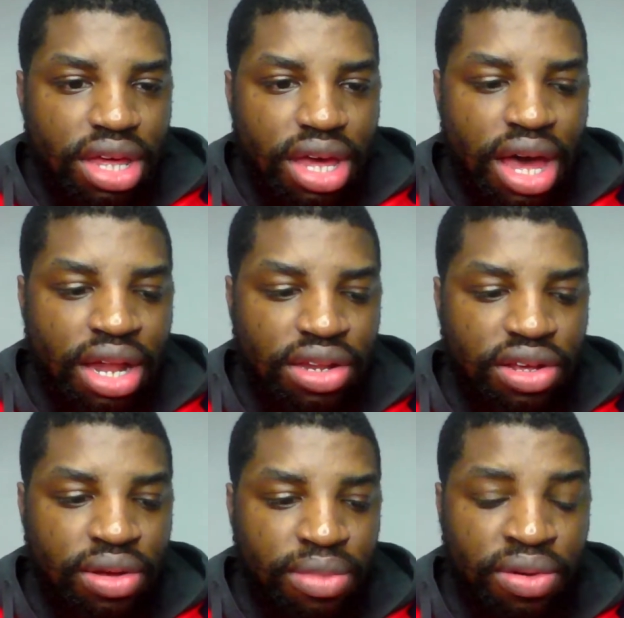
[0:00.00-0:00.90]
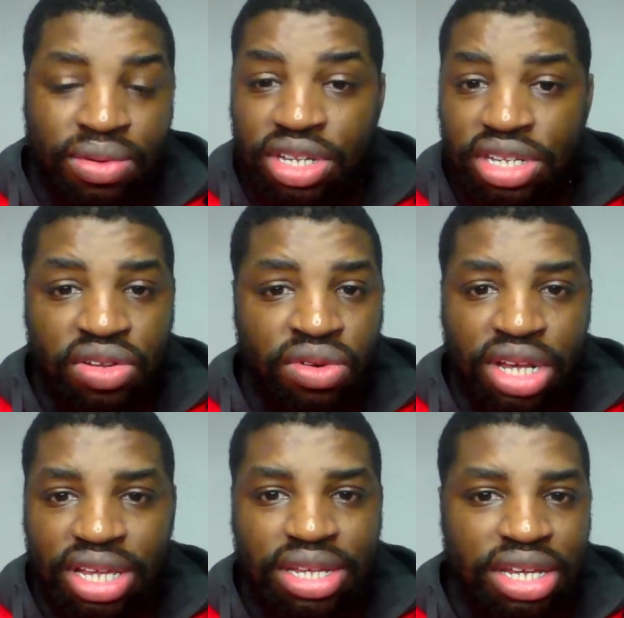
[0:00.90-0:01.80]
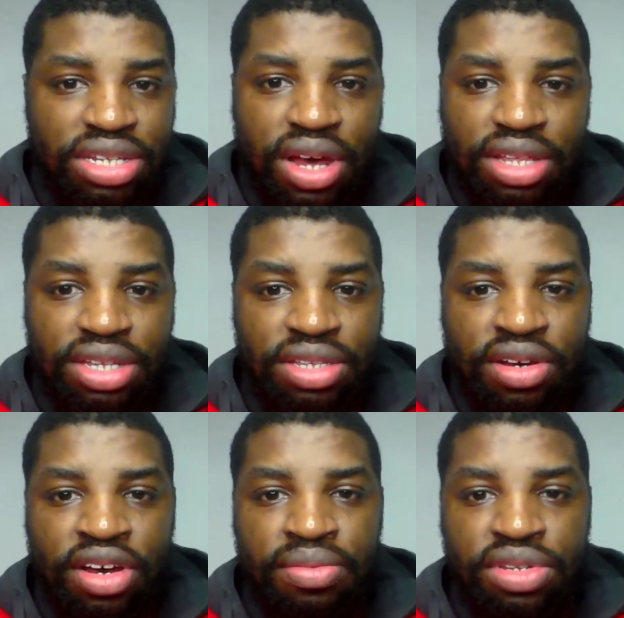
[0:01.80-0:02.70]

and it was just a really exciting time.